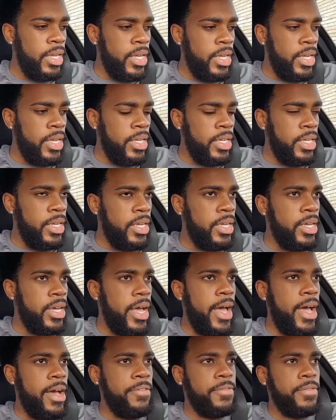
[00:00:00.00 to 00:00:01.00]
yeah,
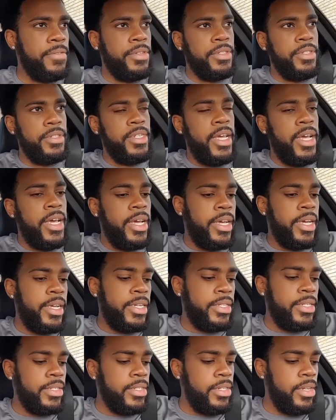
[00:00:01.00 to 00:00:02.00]
after that
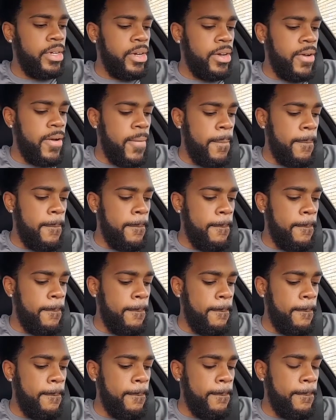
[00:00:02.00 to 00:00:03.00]

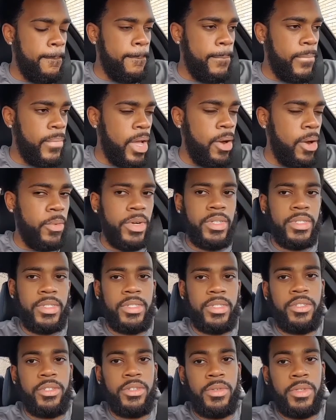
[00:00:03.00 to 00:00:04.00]
I went into
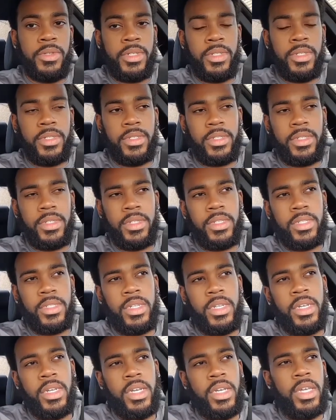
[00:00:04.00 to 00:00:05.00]
tuning
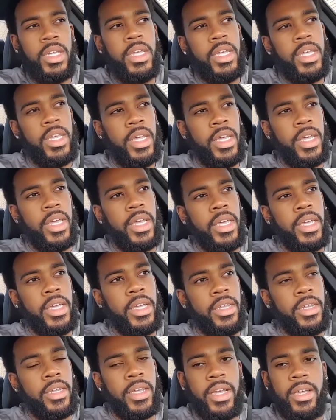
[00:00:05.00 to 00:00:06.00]
and
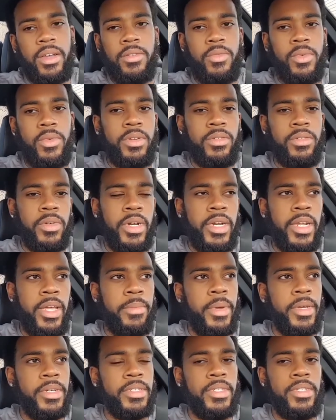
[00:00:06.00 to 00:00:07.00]
I went and ran
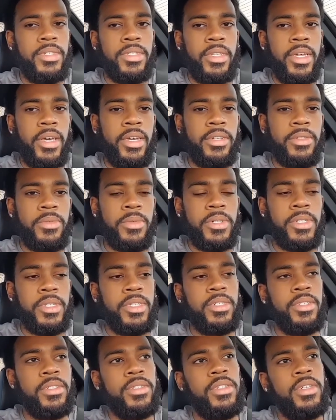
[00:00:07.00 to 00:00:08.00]
MHD stage 1.
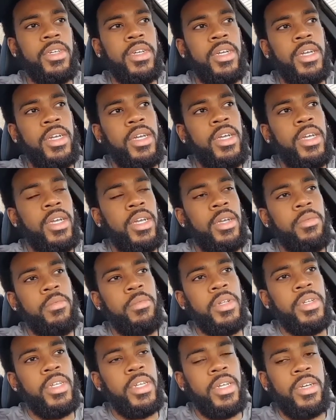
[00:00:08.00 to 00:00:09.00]
But
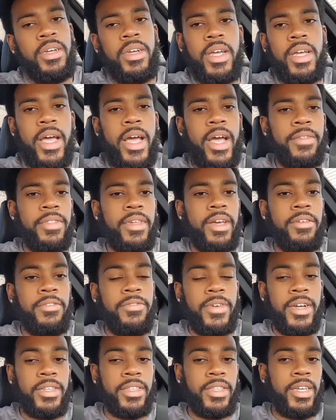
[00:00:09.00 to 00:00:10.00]
then after I
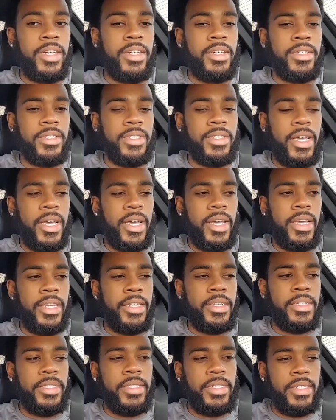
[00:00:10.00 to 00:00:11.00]
found out that
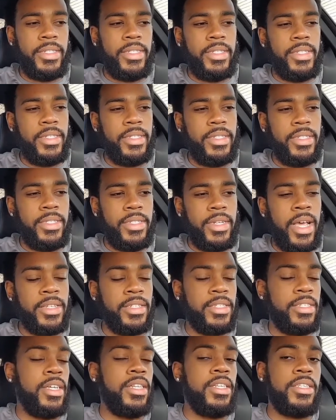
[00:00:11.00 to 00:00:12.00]
that's
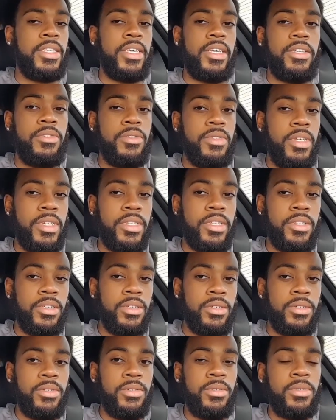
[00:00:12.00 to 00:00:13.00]
another thing you need to
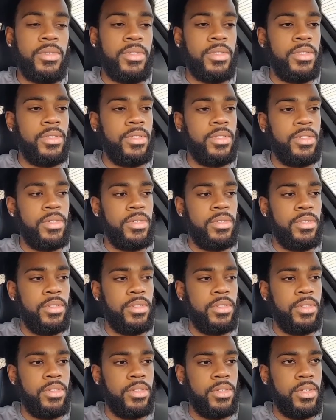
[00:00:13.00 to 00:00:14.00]
do,
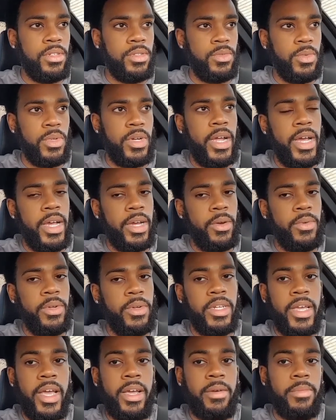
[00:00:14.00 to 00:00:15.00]
because when I went and
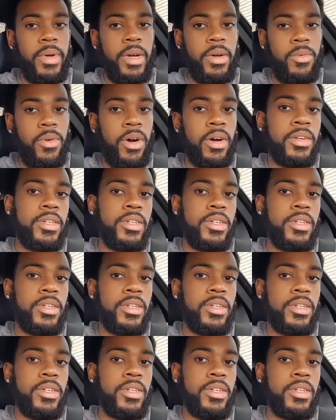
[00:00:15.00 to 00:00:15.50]
got my walnut